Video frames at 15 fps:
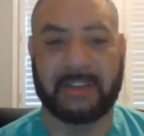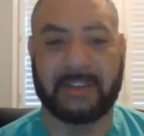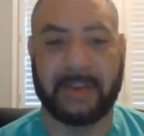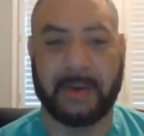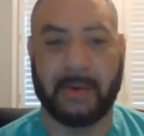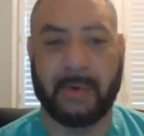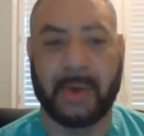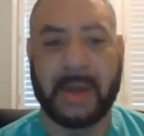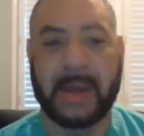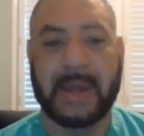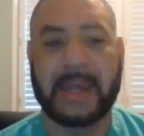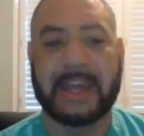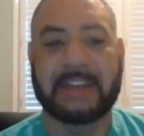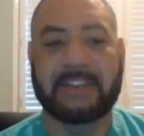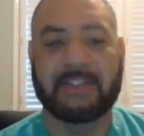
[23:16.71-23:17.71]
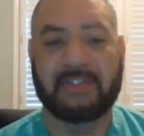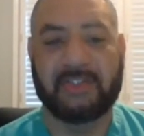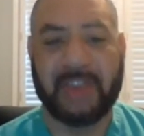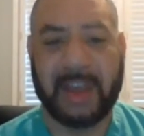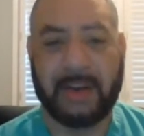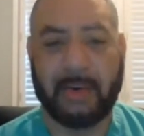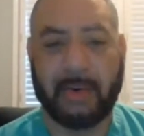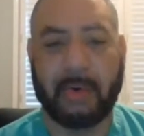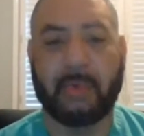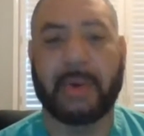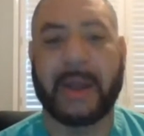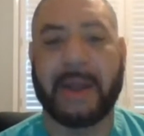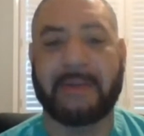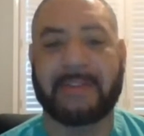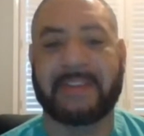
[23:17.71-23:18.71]
And so in
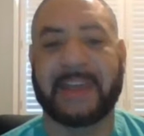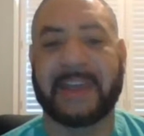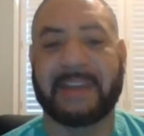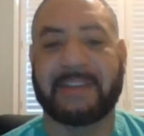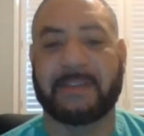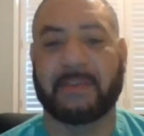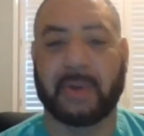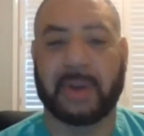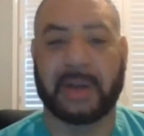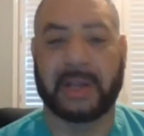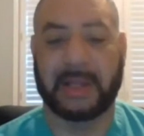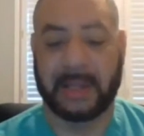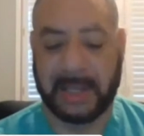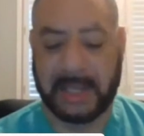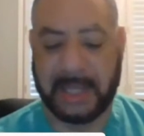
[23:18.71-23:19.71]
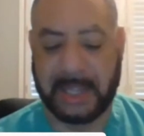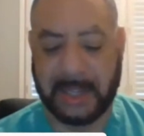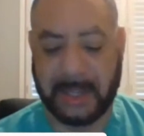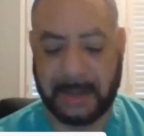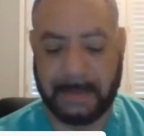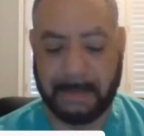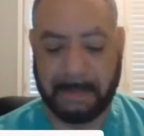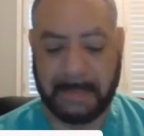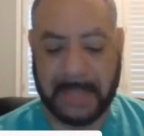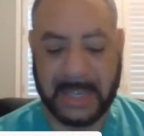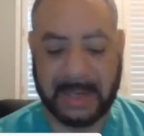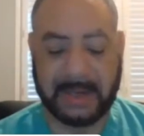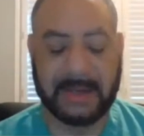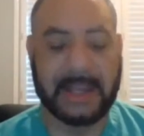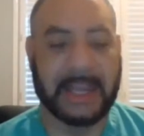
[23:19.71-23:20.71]
general, what I would say is, if you're going to eat
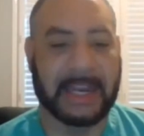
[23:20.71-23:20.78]
meat,